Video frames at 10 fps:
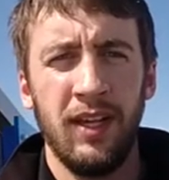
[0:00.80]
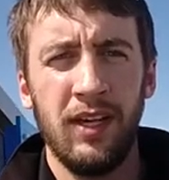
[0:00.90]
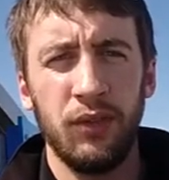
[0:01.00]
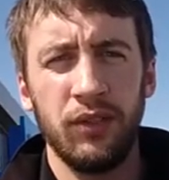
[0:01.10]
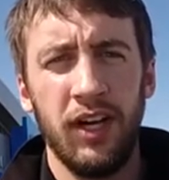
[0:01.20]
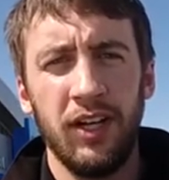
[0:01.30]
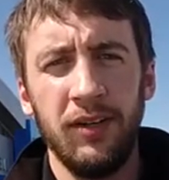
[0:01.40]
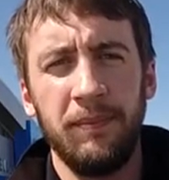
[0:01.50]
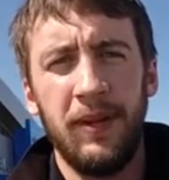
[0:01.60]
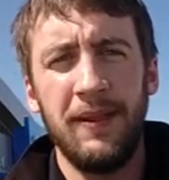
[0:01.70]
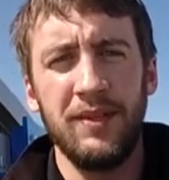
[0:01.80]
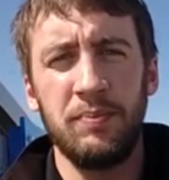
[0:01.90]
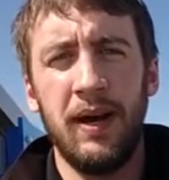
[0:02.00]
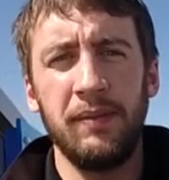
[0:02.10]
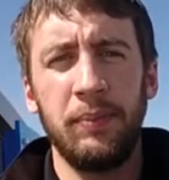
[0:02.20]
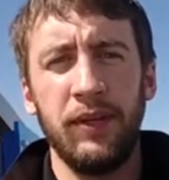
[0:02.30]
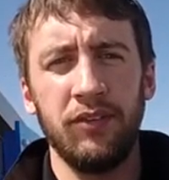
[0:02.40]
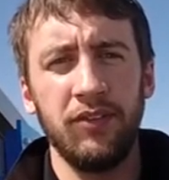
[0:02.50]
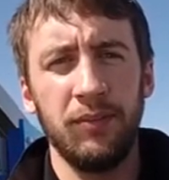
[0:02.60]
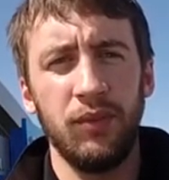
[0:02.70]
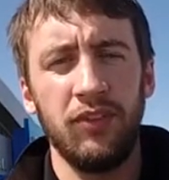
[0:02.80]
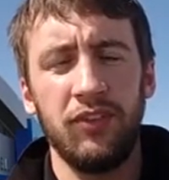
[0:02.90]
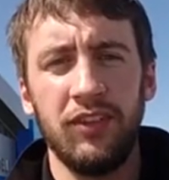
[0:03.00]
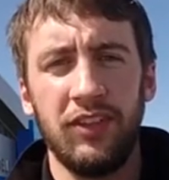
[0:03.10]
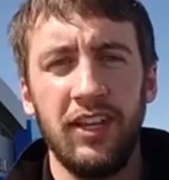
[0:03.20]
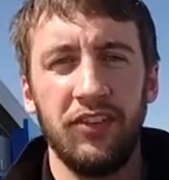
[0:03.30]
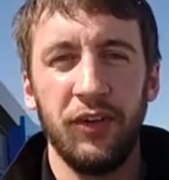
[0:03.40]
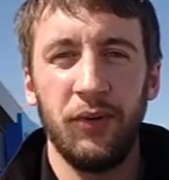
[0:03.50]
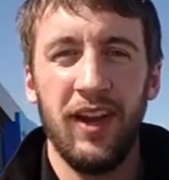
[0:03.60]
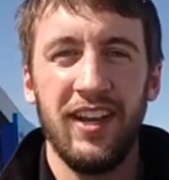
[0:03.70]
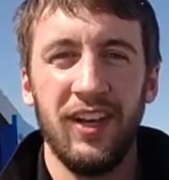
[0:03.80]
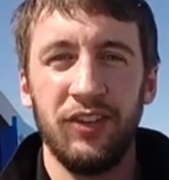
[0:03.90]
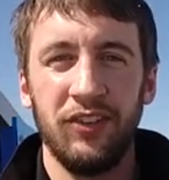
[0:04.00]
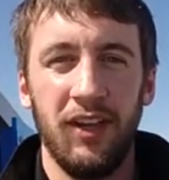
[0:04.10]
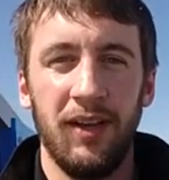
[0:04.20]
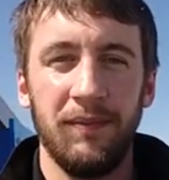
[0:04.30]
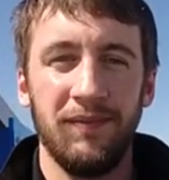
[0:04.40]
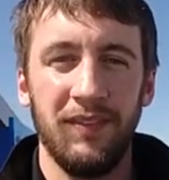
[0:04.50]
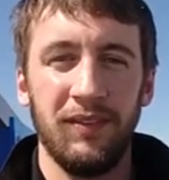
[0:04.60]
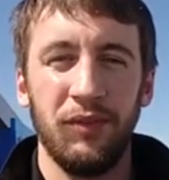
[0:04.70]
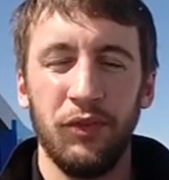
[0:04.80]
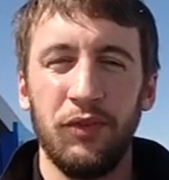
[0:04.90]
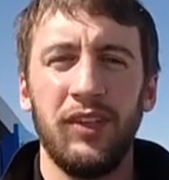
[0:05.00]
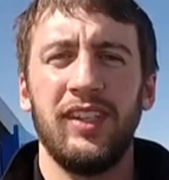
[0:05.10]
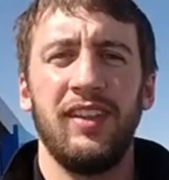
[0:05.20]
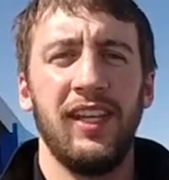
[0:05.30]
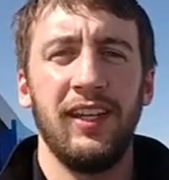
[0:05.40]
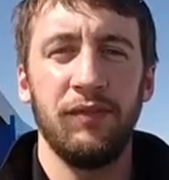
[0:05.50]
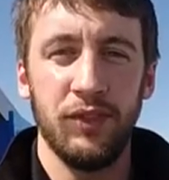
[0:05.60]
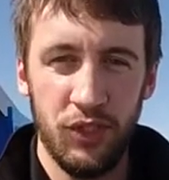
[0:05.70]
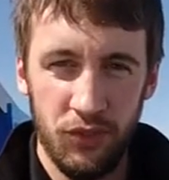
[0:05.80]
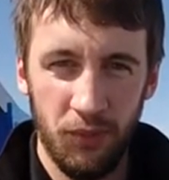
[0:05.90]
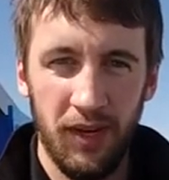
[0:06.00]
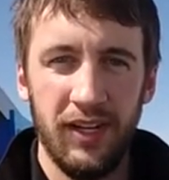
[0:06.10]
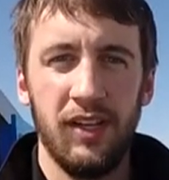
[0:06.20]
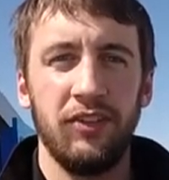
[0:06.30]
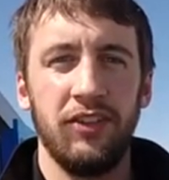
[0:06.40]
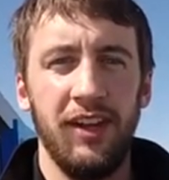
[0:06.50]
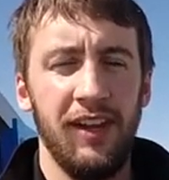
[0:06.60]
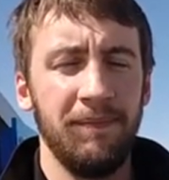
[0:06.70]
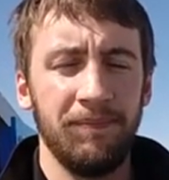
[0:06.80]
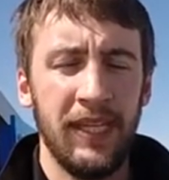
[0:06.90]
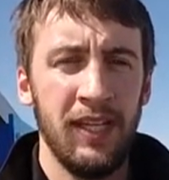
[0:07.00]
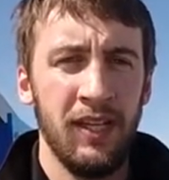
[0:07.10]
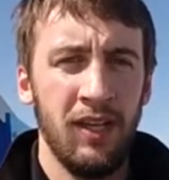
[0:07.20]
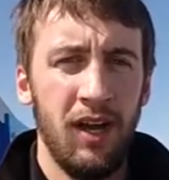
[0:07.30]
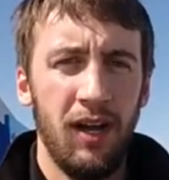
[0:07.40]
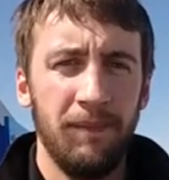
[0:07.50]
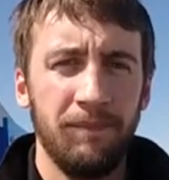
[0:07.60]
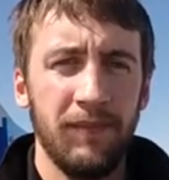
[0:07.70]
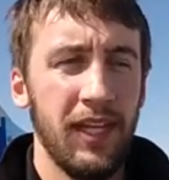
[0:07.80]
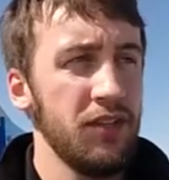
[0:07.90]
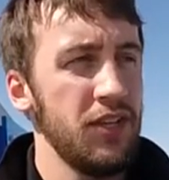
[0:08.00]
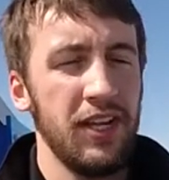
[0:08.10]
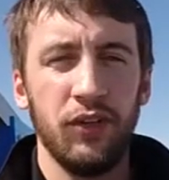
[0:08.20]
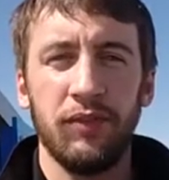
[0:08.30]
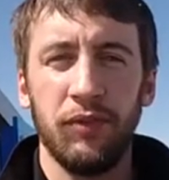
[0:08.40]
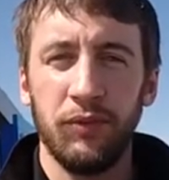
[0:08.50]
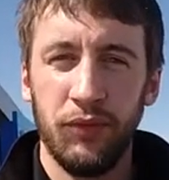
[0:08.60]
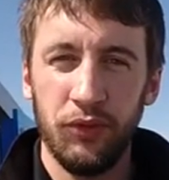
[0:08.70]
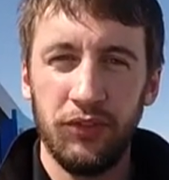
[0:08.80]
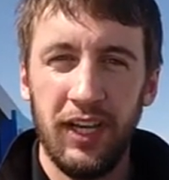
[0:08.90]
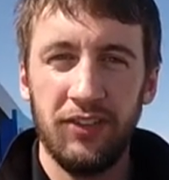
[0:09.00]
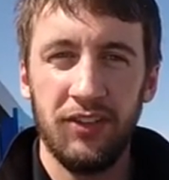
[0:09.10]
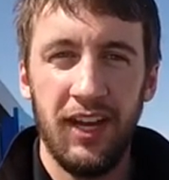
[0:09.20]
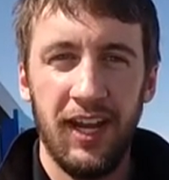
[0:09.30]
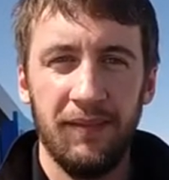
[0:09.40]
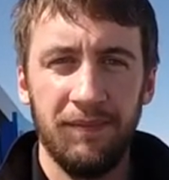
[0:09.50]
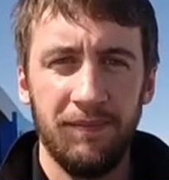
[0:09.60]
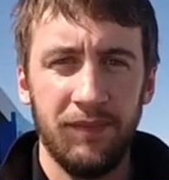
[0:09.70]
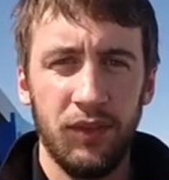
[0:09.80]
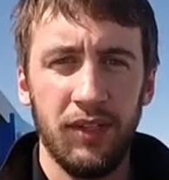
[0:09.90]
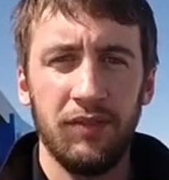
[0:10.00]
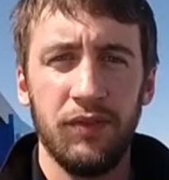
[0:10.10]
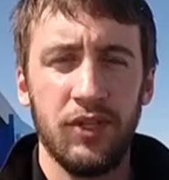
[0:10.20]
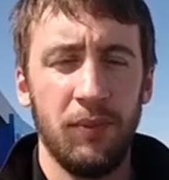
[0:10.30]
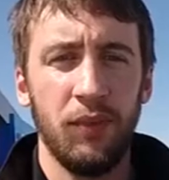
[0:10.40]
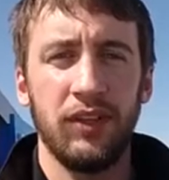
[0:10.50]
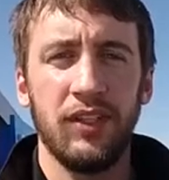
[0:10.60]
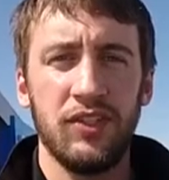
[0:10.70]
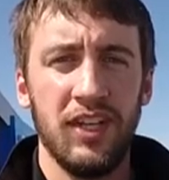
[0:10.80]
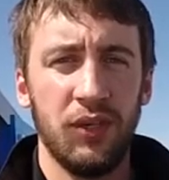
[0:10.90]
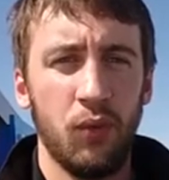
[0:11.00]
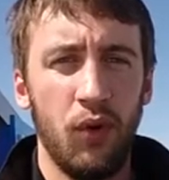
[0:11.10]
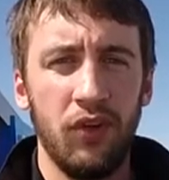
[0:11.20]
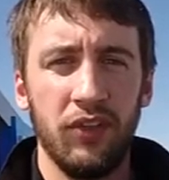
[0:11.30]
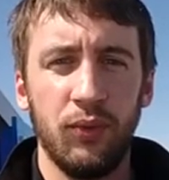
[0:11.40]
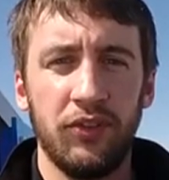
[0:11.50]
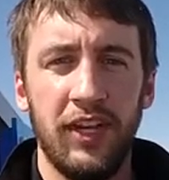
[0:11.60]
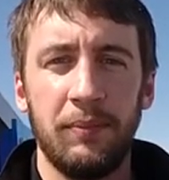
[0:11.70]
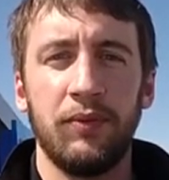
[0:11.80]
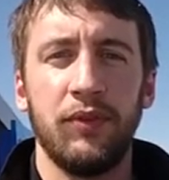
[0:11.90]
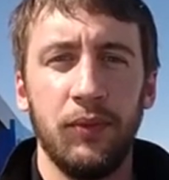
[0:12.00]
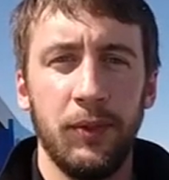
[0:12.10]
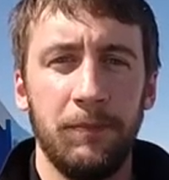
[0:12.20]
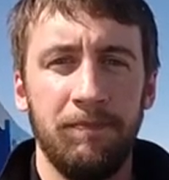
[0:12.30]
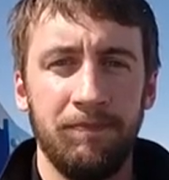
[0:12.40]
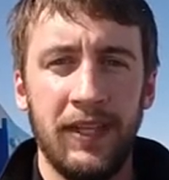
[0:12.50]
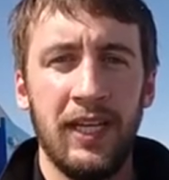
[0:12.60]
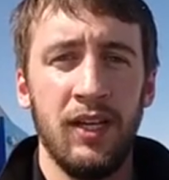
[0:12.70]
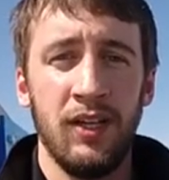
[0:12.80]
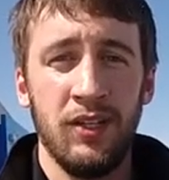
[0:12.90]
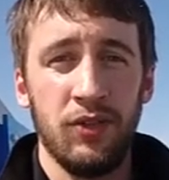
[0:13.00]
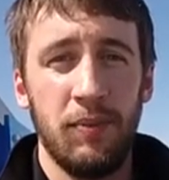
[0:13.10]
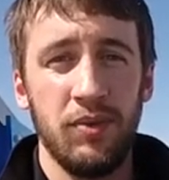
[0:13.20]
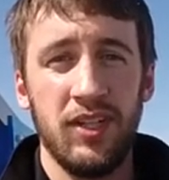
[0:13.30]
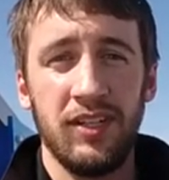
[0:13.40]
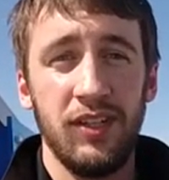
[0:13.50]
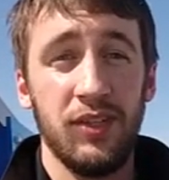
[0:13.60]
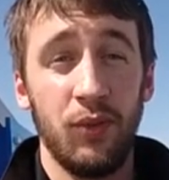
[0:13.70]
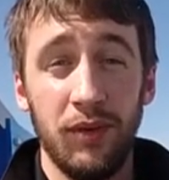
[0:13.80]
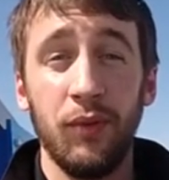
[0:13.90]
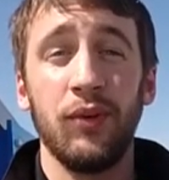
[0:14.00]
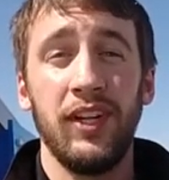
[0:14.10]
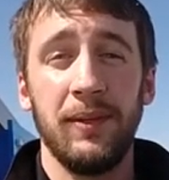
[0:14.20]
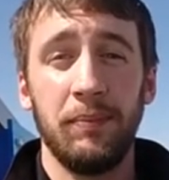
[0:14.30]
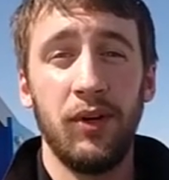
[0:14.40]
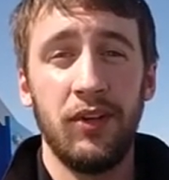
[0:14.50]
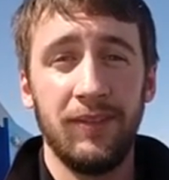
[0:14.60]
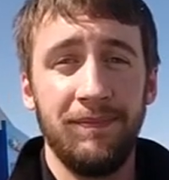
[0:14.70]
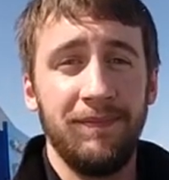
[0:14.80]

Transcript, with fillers: Hello Connor, my name is Bobby Pearson, I'm one of the sales guys here at Rydell's. Um, first of all, I'd like to thank you for choosing Rydell's today. Um, I understand you're looking for a full-size sedan, looking for someone with good sound quality as well as ample footroom. So I present to you the 2014 Impala.